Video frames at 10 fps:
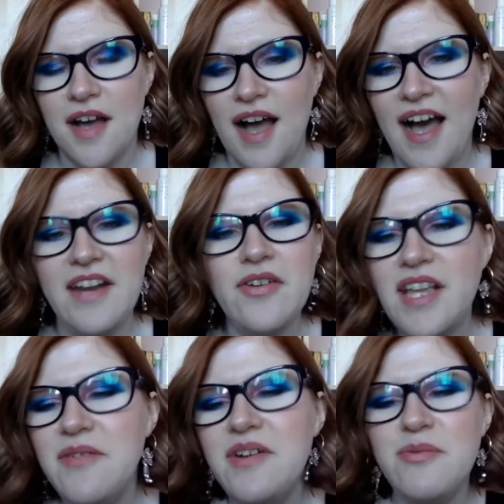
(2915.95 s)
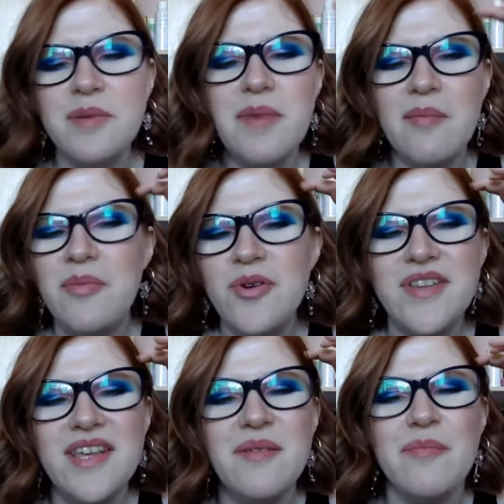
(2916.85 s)
I don't even remember
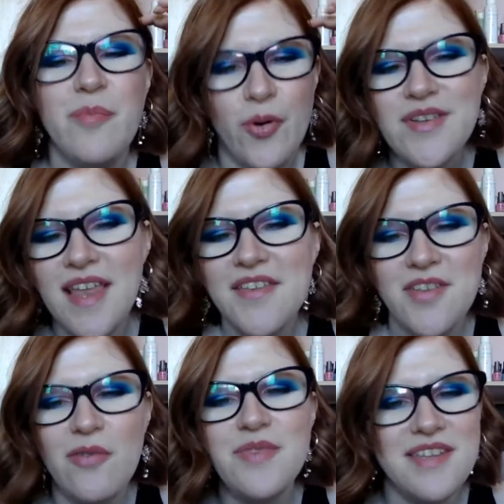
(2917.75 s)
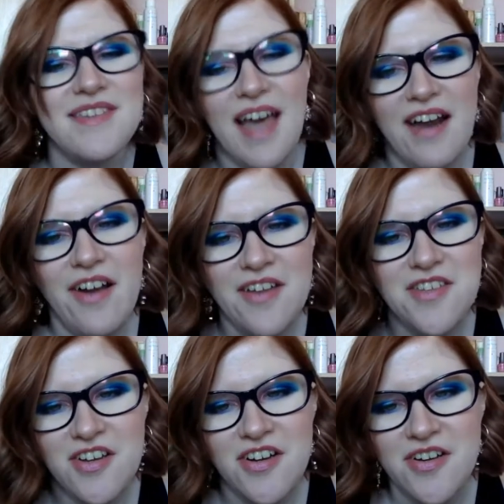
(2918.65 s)
the importance of this
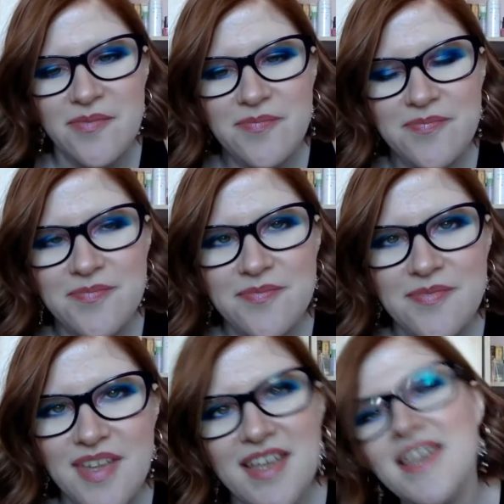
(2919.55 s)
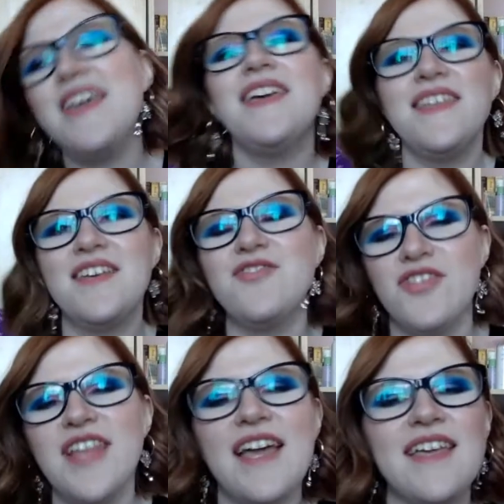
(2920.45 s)
character in the
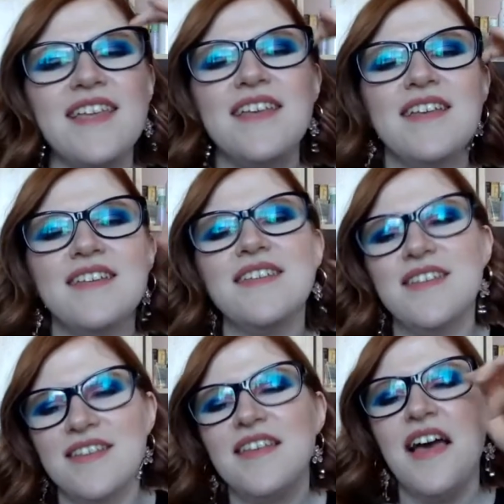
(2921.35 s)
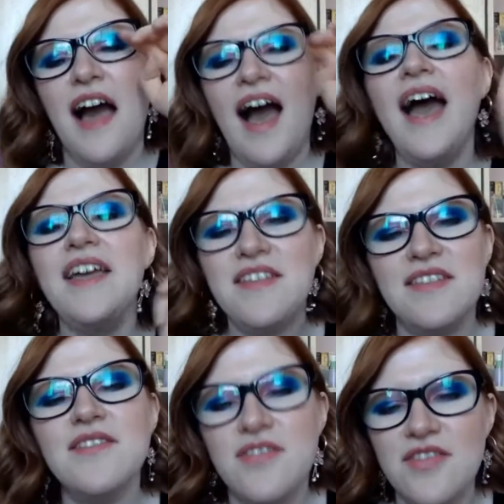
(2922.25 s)
show. Like,
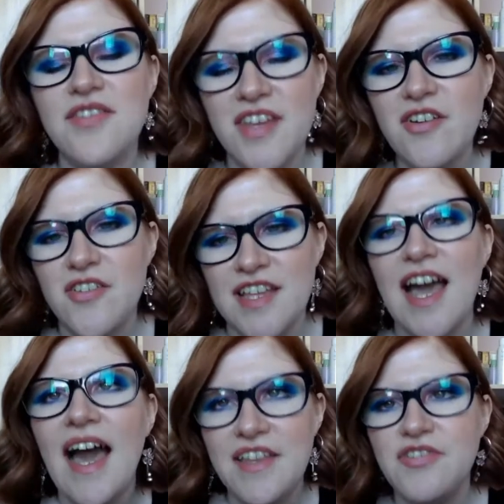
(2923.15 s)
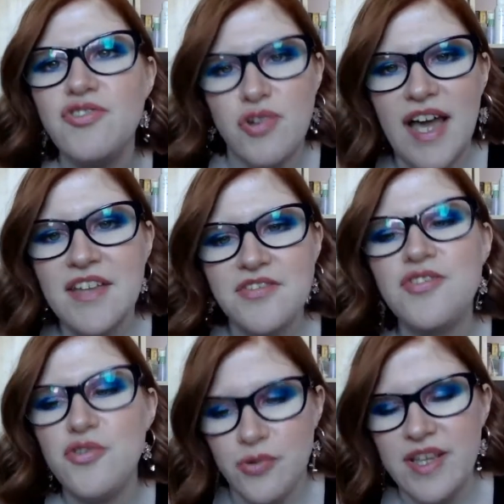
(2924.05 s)
I tried
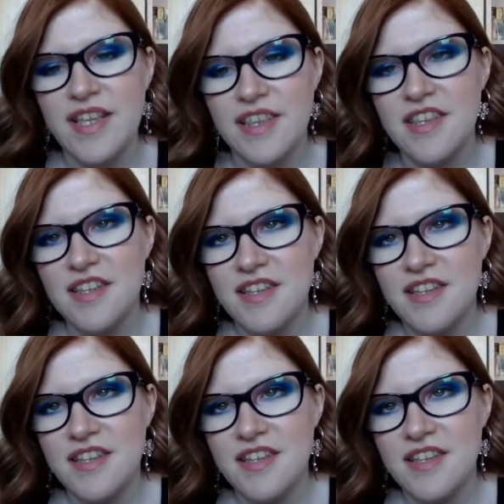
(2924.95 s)
to read